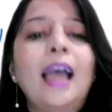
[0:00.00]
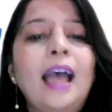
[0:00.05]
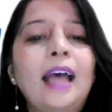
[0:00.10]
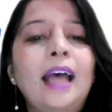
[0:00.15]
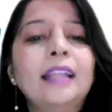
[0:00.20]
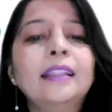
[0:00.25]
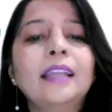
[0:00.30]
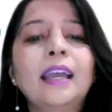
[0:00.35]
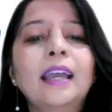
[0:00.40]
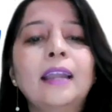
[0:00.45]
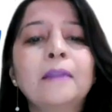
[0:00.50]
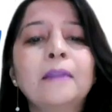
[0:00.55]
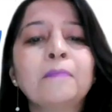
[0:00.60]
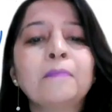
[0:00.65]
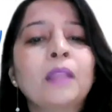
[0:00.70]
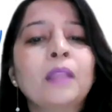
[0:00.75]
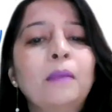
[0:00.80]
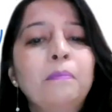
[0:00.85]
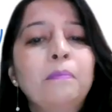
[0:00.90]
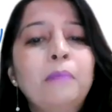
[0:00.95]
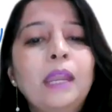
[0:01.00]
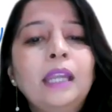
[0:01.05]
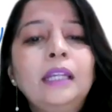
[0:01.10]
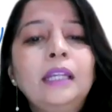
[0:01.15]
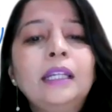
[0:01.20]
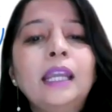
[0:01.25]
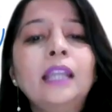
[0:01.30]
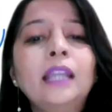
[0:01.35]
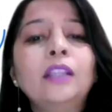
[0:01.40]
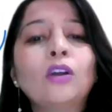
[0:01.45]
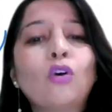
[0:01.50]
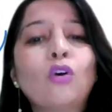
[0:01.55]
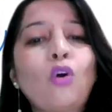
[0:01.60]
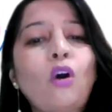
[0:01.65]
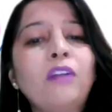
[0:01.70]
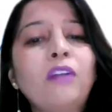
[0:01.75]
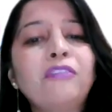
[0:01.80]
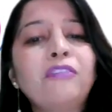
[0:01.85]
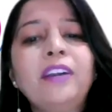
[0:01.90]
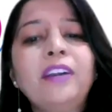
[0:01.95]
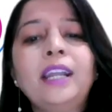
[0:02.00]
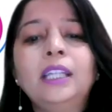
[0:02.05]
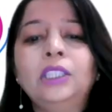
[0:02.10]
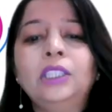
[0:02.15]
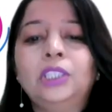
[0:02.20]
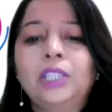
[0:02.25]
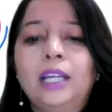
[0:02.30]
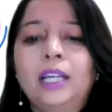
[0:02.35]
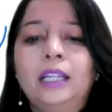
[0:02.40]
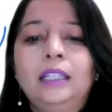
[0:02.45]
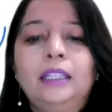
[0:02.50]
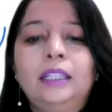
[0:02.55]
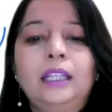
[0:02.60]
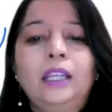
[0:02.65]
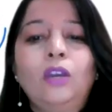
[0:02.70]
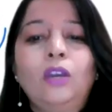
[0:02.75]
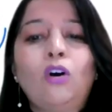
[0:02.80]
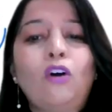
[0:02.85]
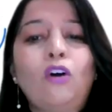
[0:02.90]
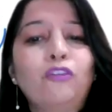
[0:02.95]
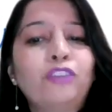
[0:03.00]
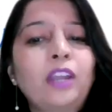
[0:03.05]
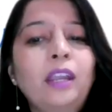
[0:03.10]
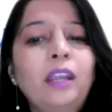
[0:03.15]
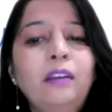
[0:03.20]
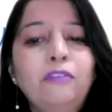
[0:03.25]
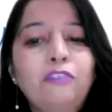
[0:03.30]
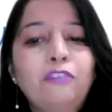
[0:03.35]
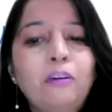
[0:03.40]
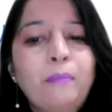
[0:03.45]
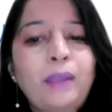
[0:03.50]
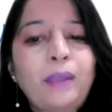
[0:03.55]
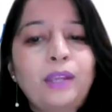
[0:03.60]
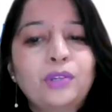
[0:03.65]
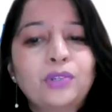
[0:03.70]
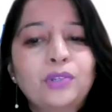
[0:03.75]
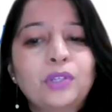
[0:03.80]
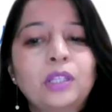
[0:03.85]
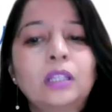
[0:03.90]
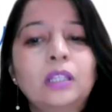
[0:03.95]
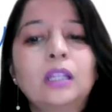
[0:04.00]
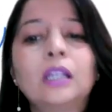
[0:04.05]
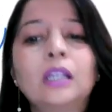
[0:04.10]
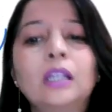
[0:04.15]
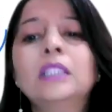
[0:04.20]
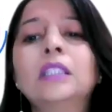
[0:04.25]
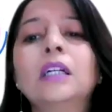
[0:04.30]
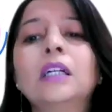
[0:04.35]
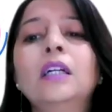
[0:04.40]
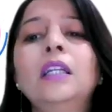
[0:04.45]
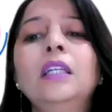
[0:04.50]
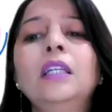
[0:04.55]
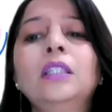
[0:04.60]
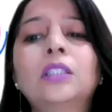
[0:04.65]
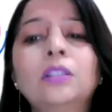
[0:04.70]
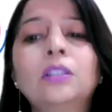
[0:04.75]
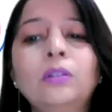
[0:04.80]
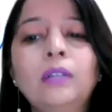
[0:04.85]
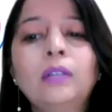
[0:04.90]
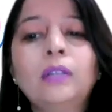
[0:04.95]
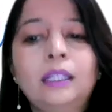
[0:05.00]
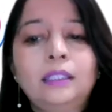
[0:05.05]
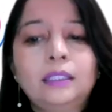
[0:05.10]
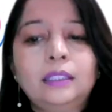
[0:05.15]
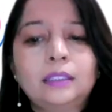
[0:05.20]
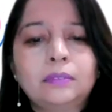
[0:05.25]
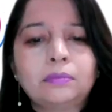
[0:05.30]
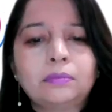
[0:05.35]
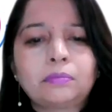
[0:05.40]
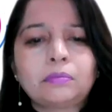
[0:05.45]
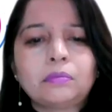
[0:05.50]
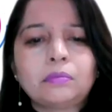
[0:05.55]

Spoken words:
And then maintain the confidentiality of the information concerning students